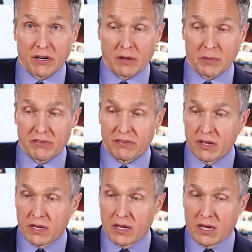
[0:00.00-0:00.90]
arguments.
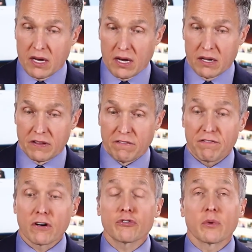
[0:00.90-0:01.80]
The
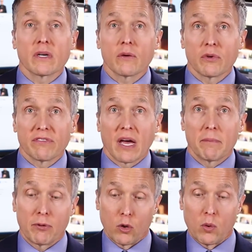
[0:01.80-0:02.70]
first one was
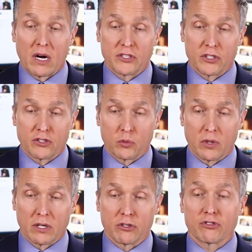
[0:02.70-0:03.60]
that poll watchers
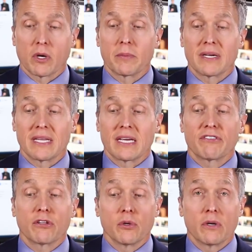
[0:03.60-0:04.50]
were discriminately
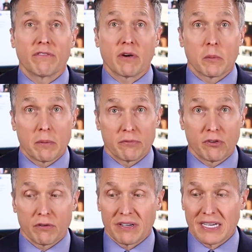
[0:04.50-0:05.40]
excluded from
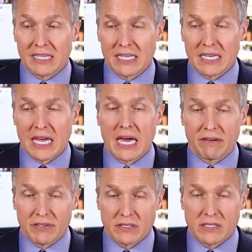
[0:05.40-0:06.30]
observing the
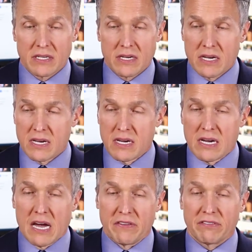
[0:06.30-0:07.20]
canvass.
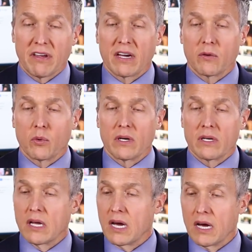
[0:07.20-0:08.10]
And the second one